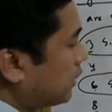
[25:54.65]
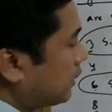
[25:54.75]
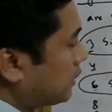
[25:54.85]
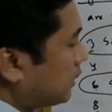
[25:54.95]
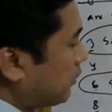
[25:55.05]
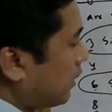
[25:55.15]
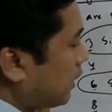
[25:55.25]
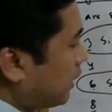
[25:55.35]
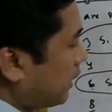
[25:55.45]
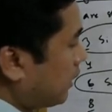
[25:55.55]

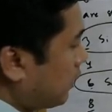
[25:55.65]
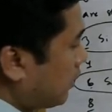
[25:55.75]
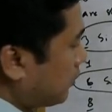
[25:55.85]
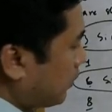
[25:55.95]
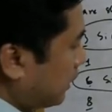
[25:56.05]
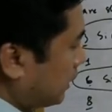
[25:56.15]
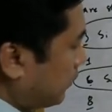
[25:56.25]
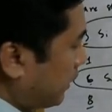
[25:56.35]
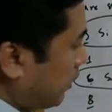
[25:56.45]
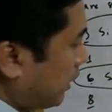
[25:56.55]
Similarly, for this
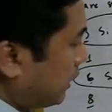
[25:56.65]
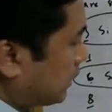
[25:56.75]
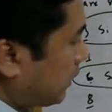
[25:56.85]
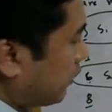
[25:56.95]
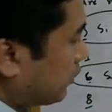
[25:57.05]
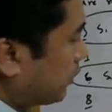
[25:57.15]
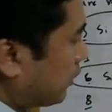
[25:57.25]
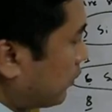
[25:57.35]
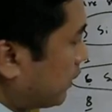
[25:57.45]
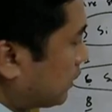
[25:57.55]
particular SiO4
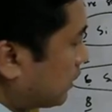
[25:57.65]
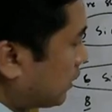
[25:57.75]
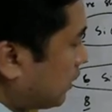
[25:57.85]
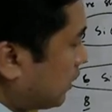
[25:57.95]
units,